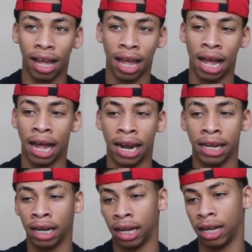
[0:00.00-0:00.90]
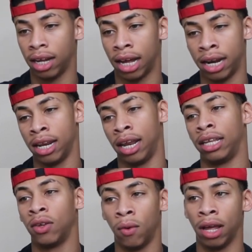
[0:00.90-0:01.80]
I didn't like
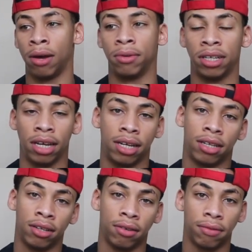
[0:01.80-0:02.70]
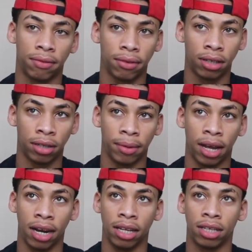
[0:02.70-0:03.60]
the way I was saying stuff, to be
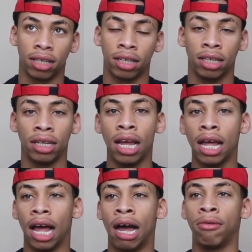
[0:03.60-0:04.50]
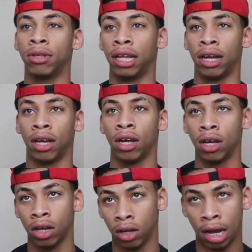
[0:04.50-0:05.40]
honest, because I was like
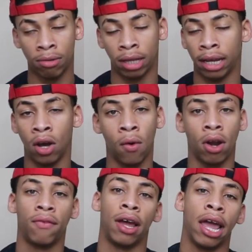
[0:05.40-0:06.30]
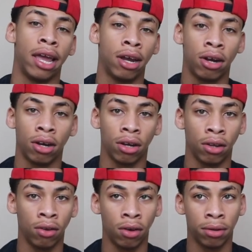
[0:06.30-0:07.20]
going off of anger,
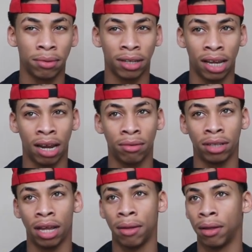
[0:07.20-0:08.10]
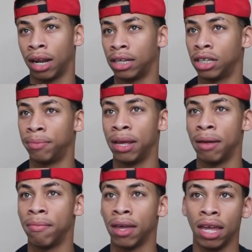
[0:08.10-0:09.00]
you know what I'm saying? I was like just
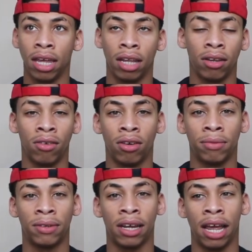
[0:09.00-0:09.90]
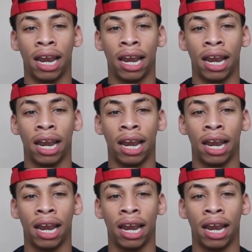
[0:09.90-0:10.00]
being mean, you know what I'm saying?